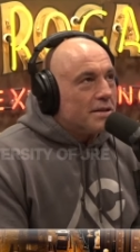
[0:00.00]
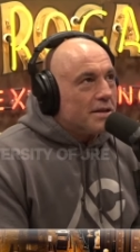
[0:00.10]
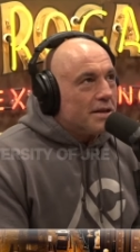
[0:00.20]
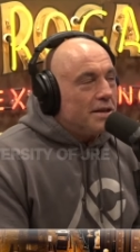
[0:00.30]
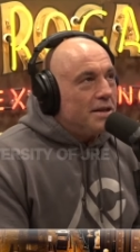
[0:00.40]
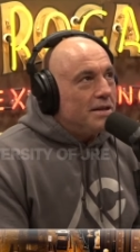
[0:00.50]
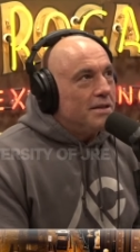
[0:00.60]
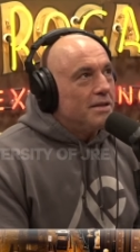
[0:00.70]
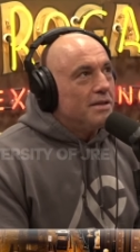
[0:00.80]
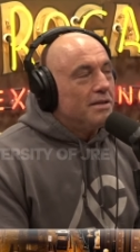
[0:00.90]
It's like the
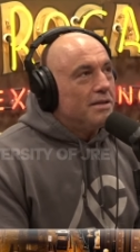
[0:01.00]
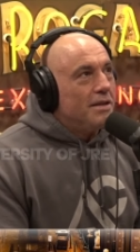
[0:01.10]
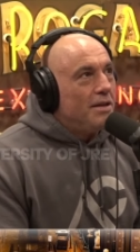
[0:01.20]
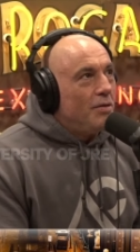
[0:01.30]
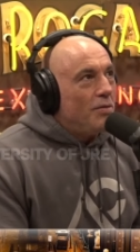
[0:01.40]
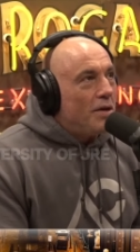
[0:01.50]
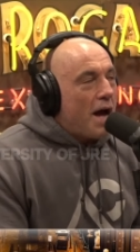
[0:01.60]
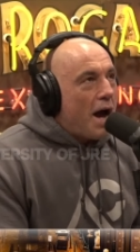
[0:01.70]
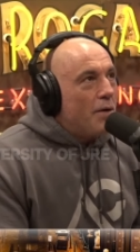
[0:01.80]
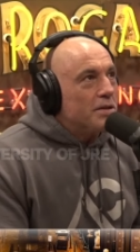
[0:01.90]

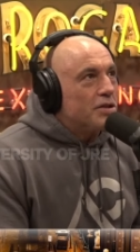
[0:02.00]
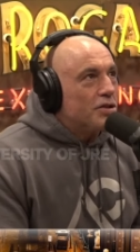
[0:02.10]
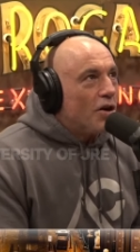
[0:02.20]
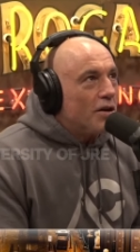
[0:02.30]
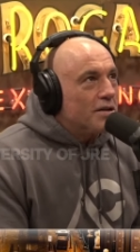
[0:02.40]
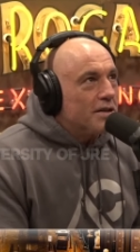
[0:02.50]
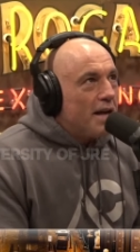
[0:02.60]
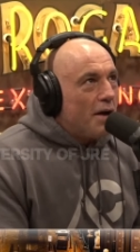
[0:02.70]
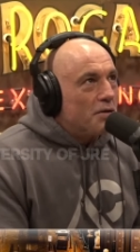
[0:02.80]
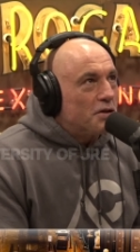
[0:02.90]
how it starts and
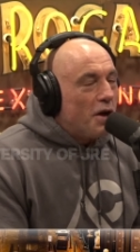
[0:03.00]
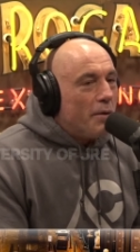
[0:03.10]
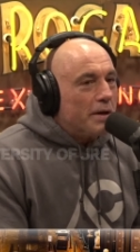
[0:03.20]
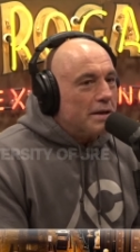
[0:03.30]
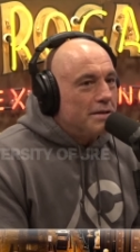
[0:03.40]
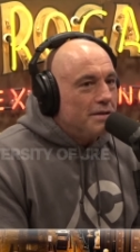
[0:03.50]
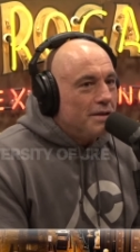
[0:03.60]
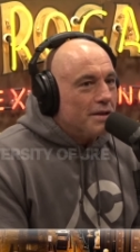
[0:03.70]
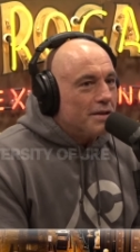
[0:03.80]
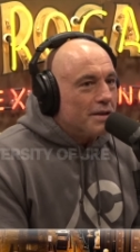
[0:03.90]
how it's going.
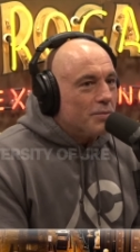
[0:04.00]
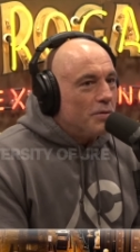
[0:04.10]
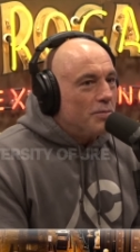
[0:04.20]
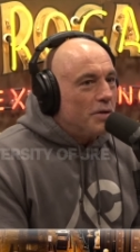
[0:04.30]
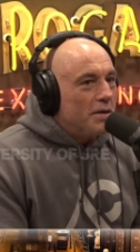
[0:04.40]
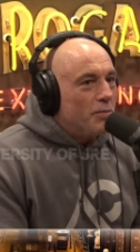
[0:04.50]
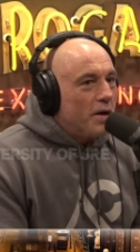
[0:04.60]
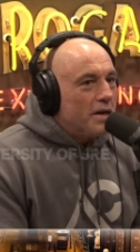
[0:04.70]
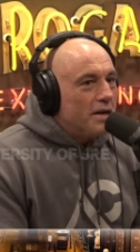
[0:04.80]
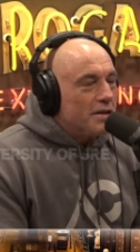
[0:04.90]
You know, like what, what it,
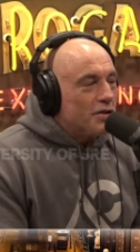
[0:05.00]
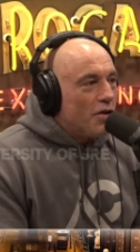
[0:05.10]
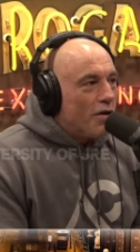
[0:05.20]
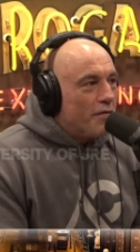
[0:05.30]
where did it start